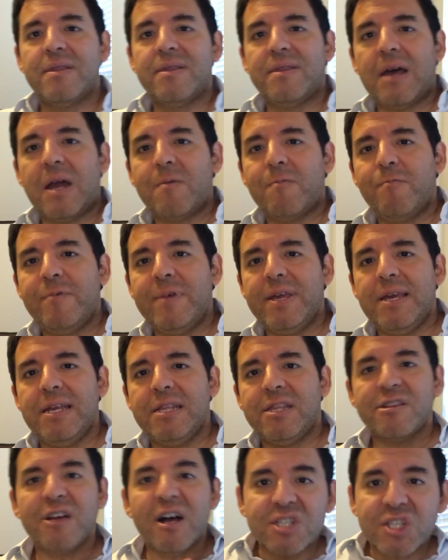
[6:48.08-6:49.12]
that
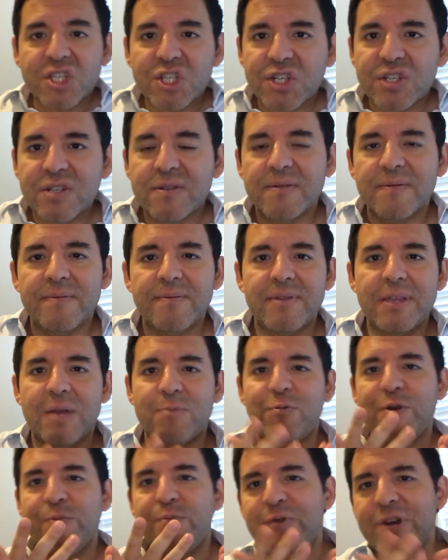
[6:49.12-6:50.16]
we touch,
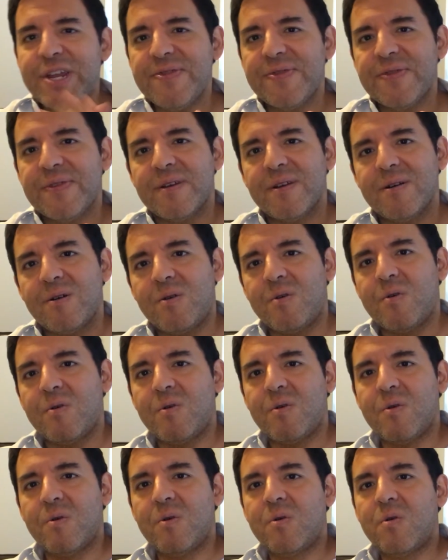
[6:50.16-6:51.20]
that we breathe,
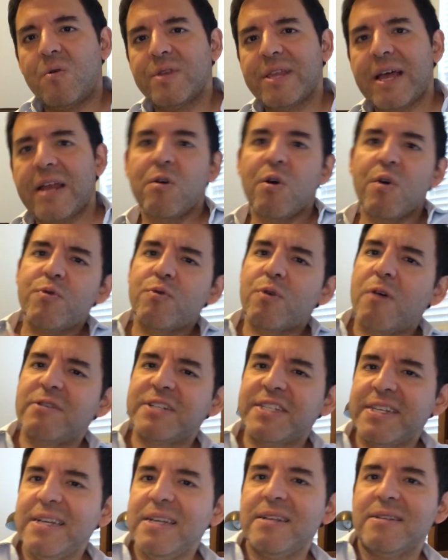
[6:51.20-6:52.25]
or that go through our
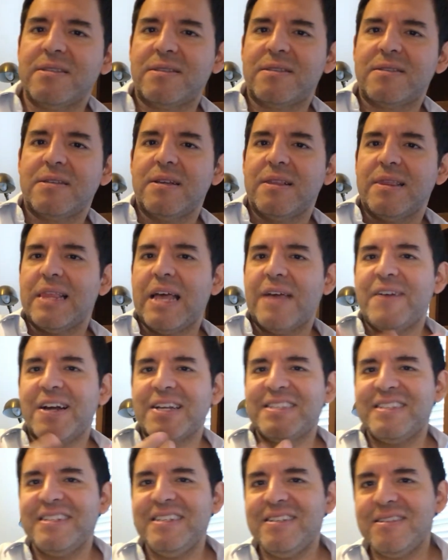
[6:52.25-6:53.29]
skins, like
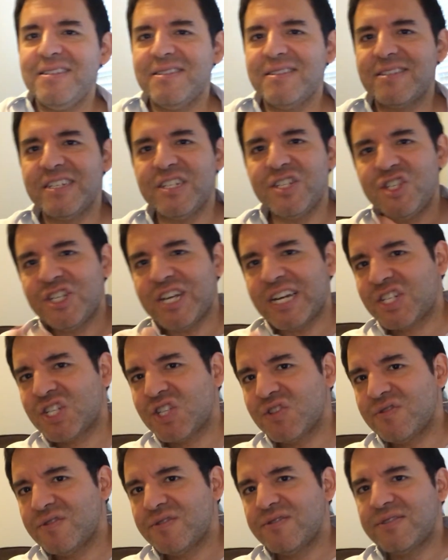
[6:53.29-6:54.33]
vaccines,
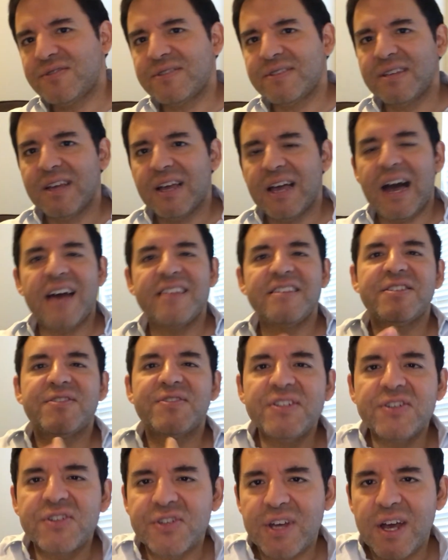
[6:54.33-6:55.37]
injections,
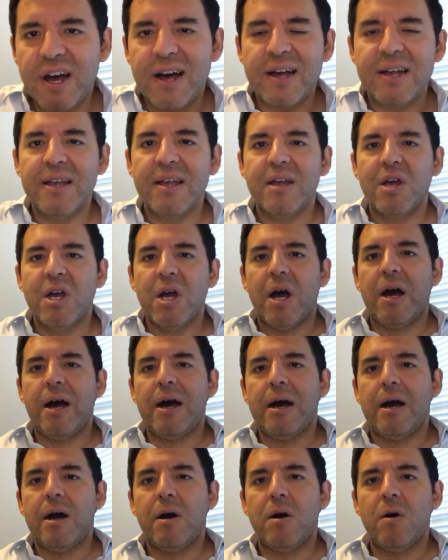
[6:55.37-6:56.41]
anesthesia,
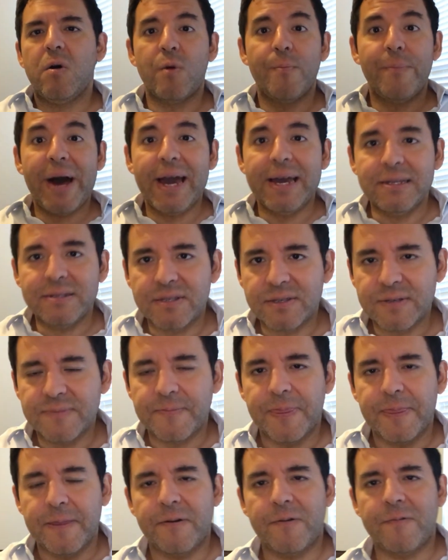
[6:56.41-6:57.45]
or bites,
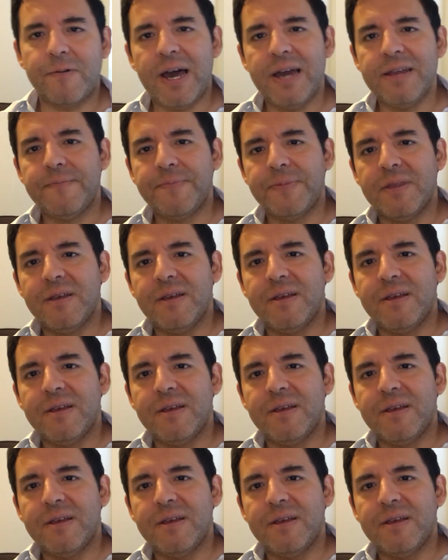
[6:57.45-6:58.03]
right?